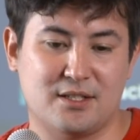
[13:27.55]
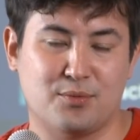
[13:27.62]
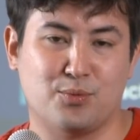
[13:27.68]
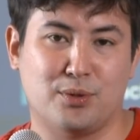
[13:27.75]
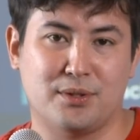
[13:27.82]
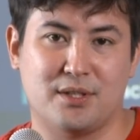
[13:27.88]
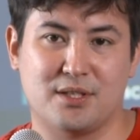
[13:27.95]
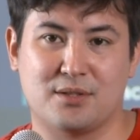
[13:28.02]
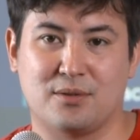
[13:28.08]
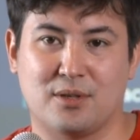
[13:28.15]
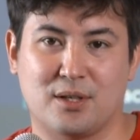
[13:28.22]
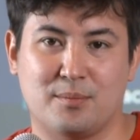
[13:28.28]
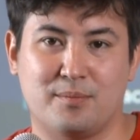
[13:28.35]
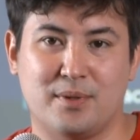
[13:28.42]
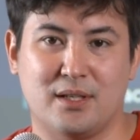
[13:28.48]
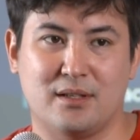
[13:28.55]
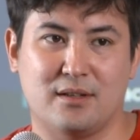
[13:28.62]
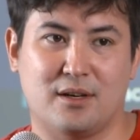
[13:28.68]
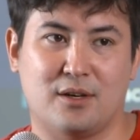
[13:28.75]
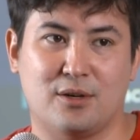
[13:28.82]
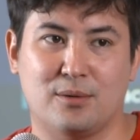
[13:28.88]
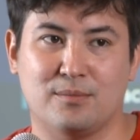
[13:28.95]
will Discord be
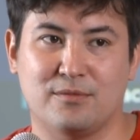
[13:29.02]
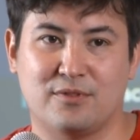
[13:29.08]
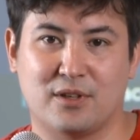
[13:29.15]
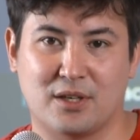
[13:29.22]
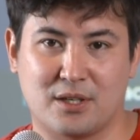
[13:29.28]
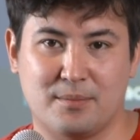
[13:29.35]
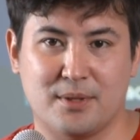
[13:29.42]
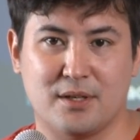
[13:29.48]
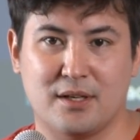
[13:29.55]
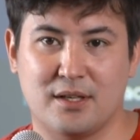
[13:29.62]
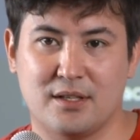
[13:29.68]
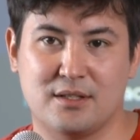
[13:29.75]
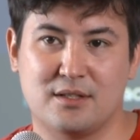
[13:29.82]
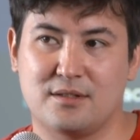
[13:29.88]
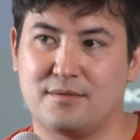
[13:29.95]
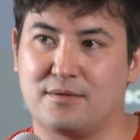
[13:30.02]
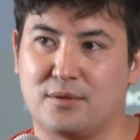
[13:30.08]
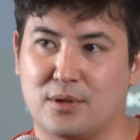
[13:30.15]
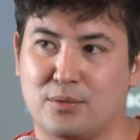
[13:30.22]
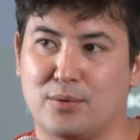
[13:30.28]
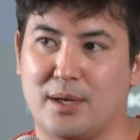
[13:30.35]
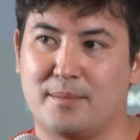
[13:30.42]
the home for communities
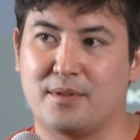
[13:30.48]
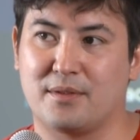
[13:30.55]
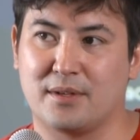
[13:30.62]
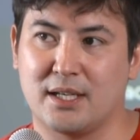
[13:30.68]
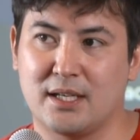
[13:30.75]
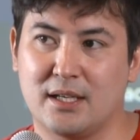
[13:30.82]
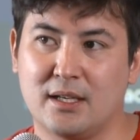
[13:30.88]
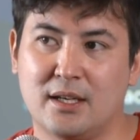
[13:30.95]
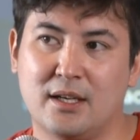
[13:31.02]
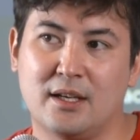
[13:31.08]
for Web3?